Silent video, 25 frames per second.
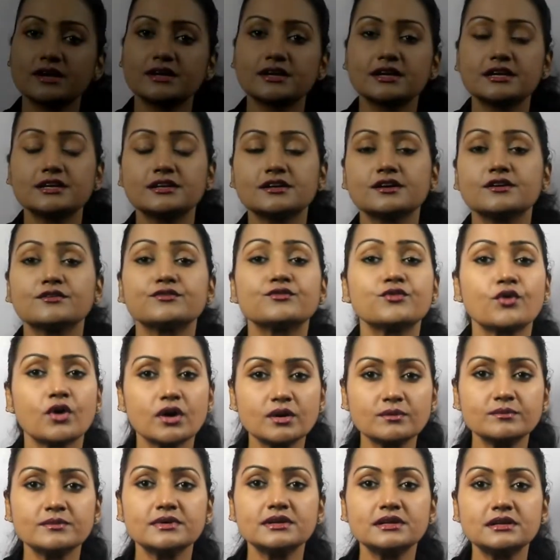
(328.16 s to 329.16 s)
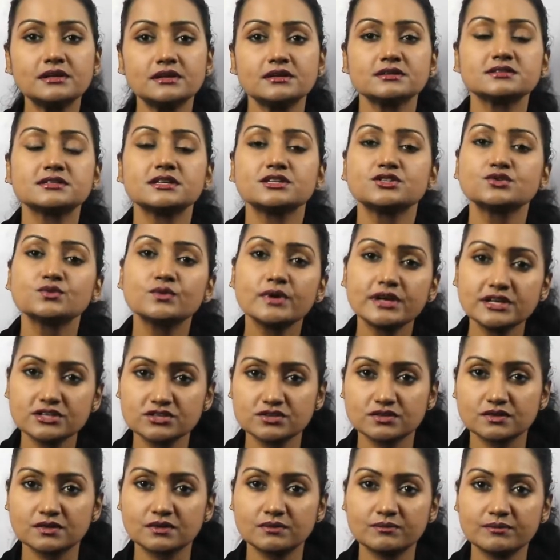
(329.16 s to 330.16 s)
in a formal
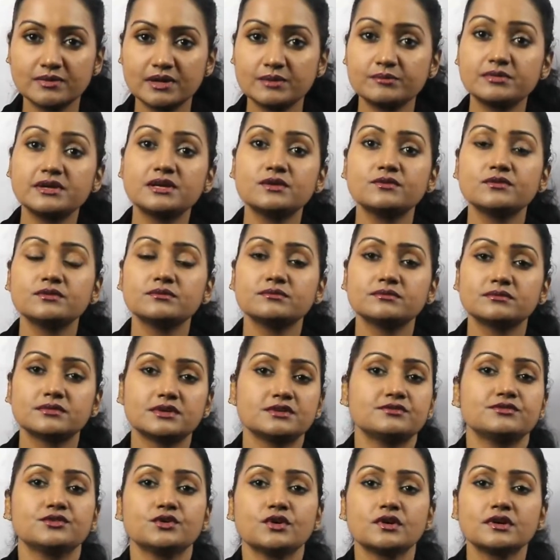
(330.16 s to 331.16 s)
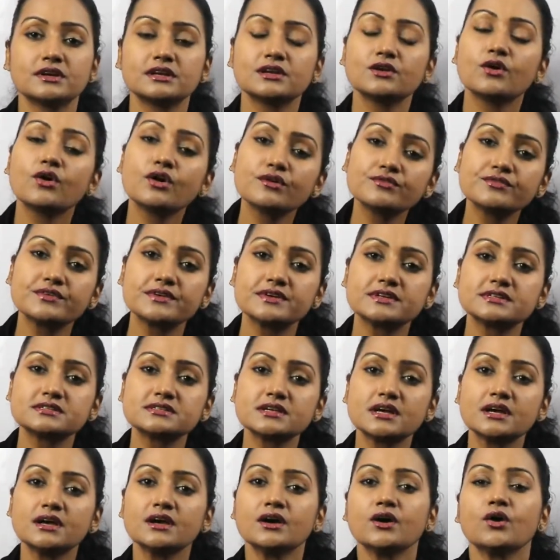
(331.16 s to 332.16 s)
situation, maybe if you are in office
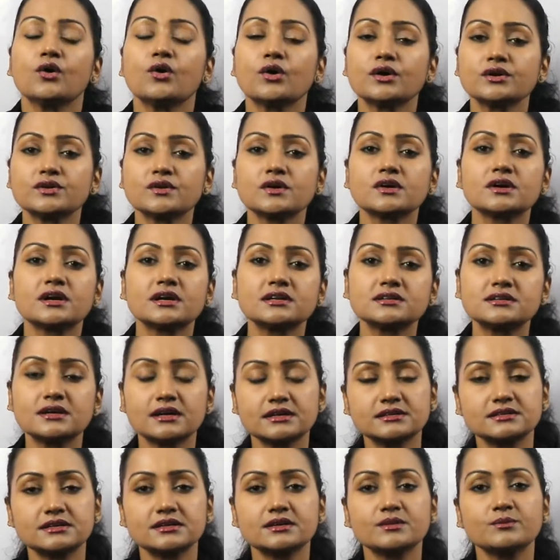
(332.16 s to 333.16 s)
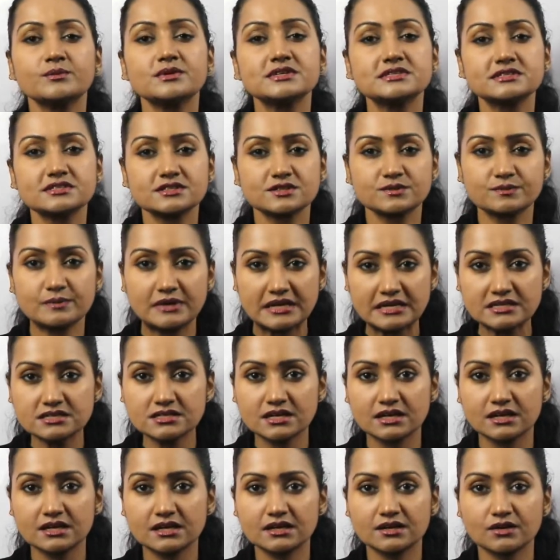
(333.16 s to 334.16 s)
or you're conducting a business
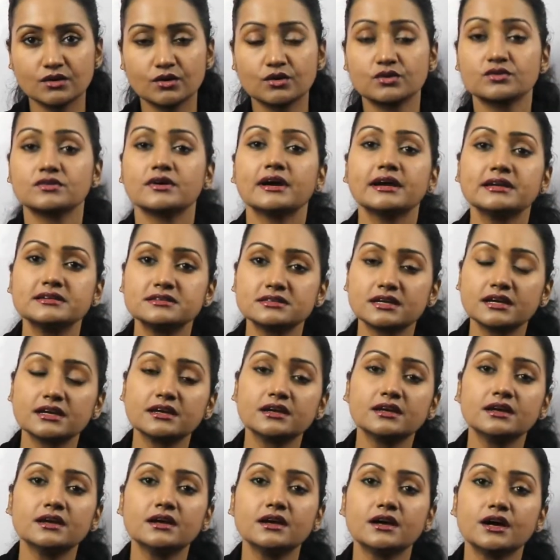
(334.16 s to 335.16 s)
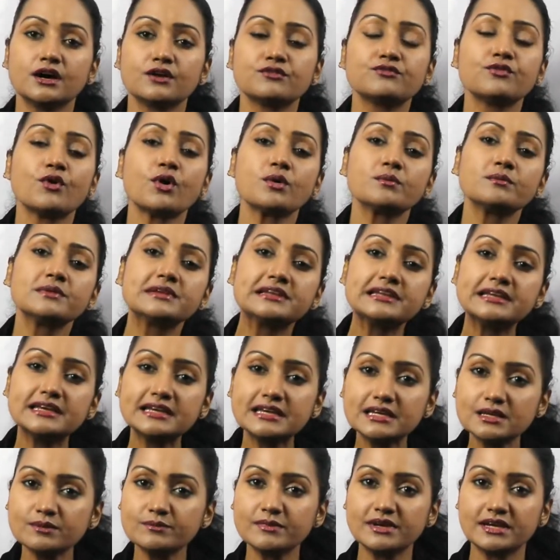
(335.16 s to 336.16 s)
meeting or writing a formal
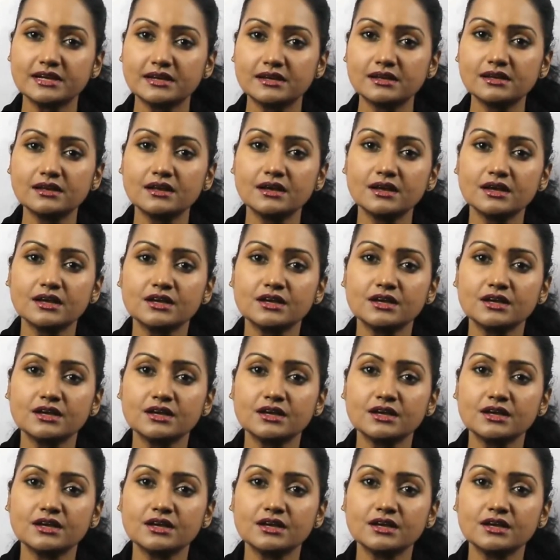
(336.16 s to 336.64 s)
email,